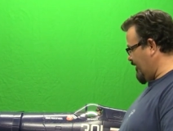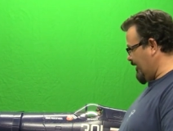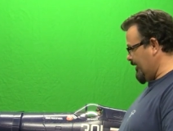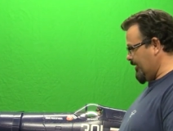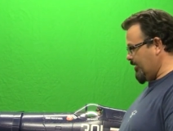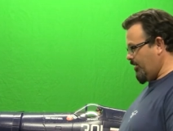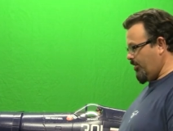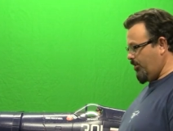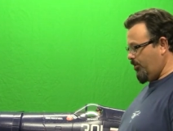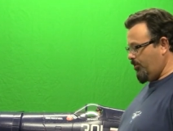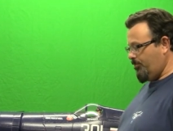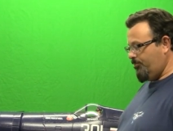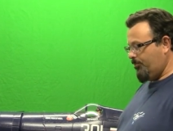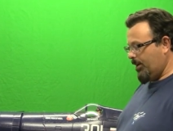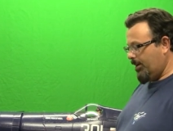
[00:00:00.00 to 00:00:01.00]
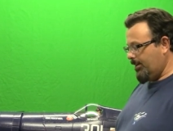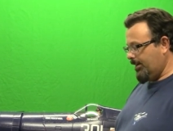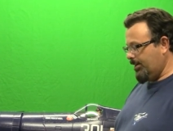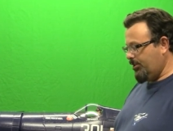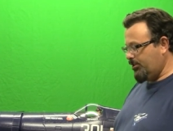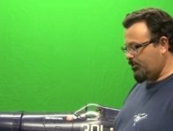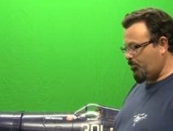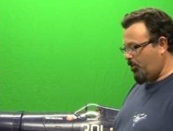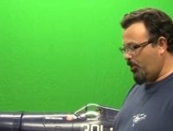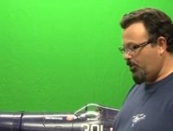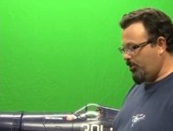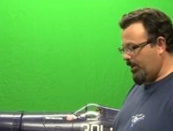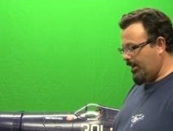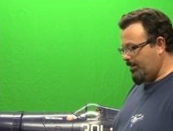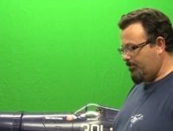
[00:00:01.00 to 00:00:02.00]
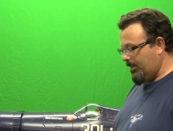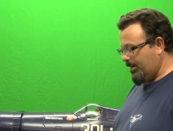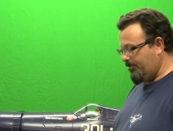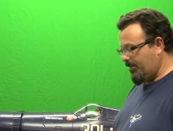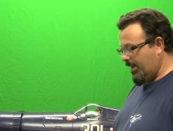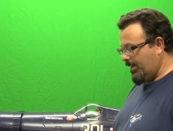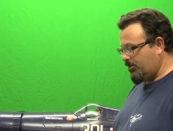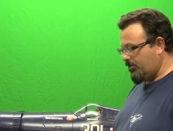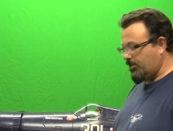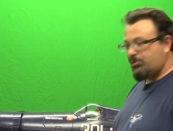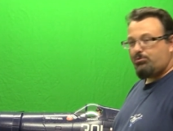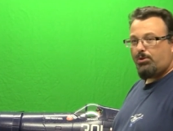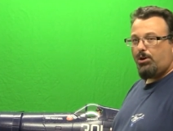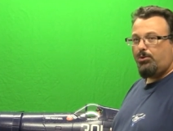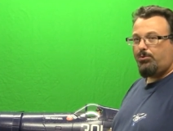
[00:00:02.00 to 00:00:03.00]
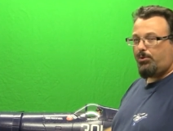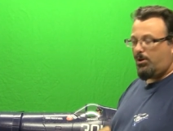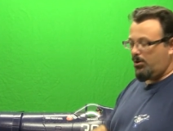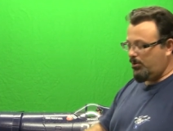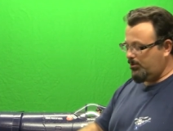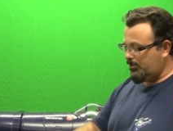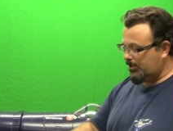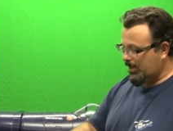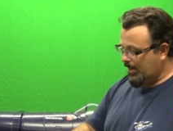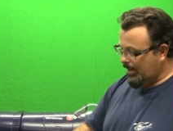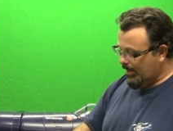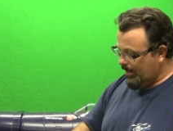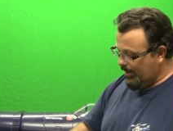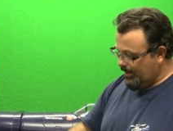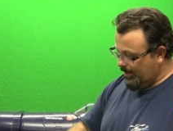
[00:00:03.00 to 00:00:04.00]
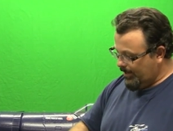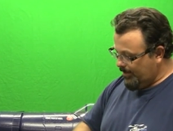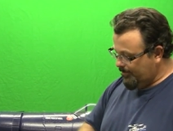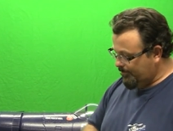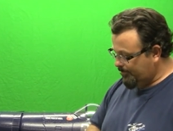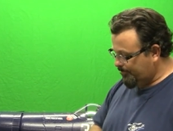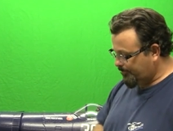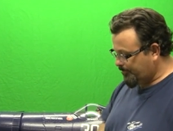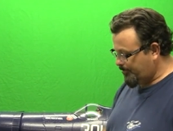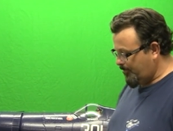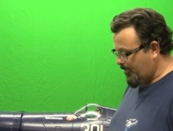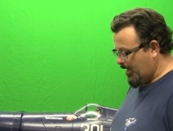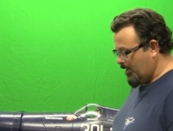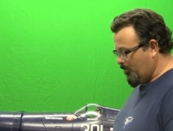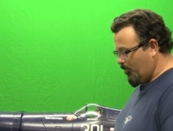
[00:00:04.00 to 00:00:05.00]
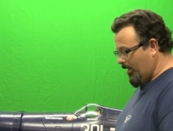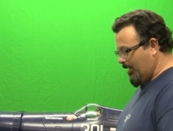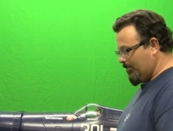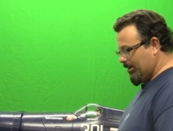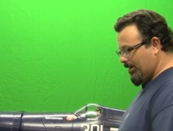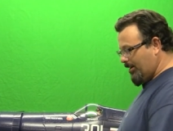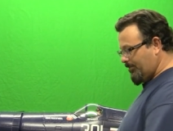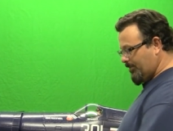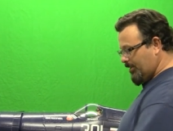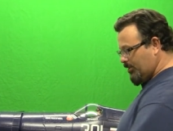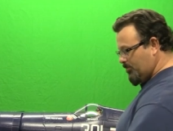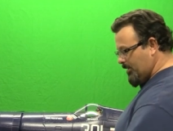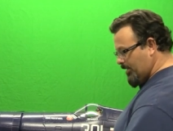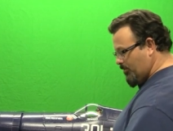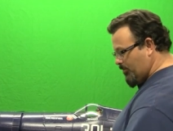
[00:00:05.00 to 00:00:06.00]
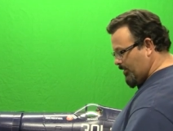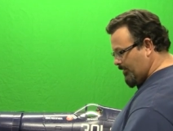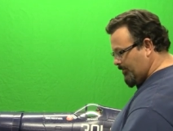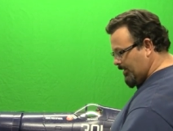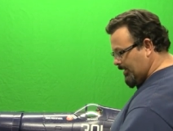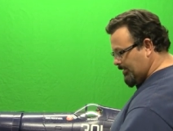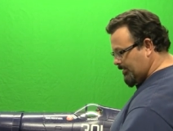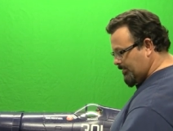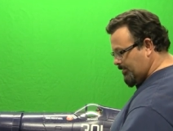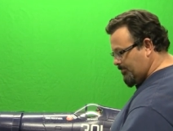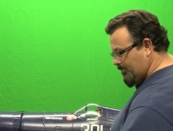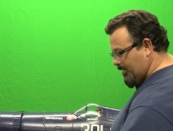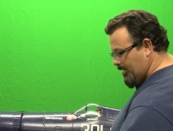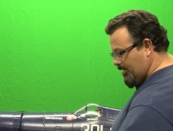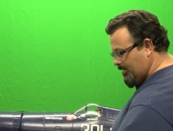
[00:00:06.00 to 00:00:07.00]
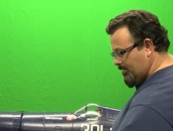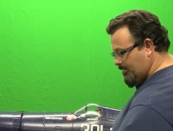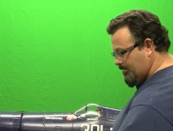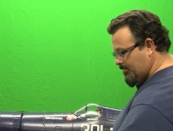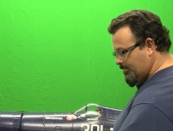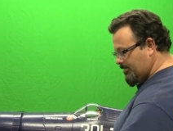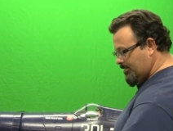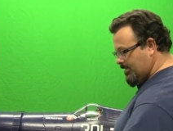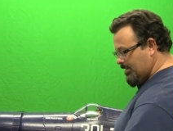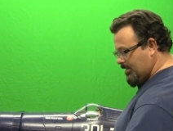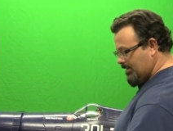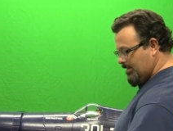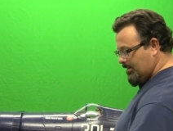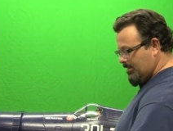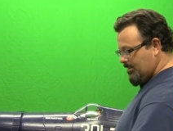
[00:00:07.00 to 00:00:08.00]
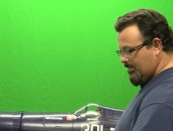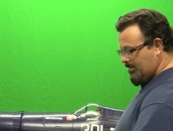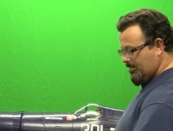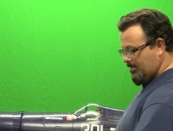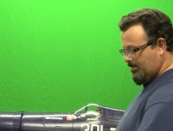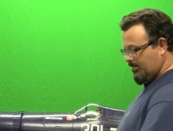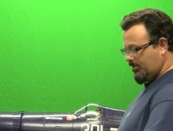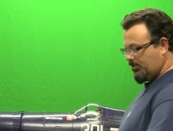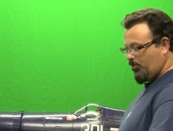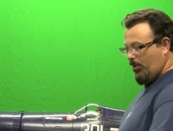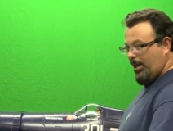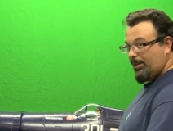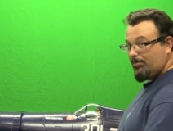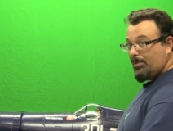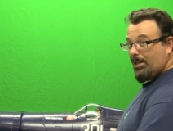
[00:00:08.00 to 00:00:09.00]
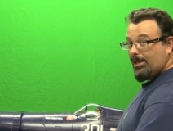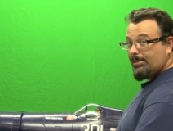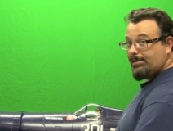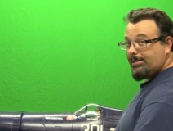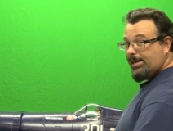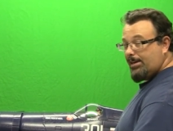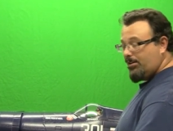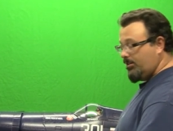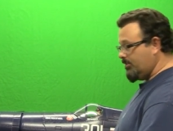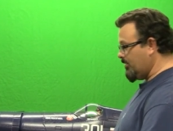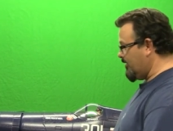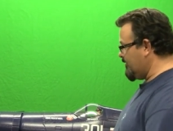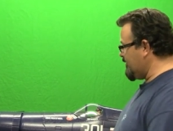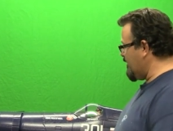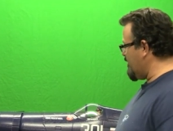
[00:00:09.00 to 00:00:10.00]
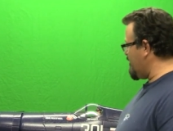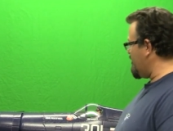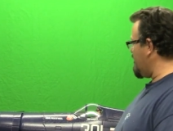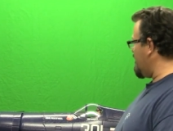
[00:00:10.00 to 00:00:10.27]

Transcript: ready to go. All I got to do is program my final control throws, um, wipe it off a little bit where I've got some uh, sweat, blood, and tears on there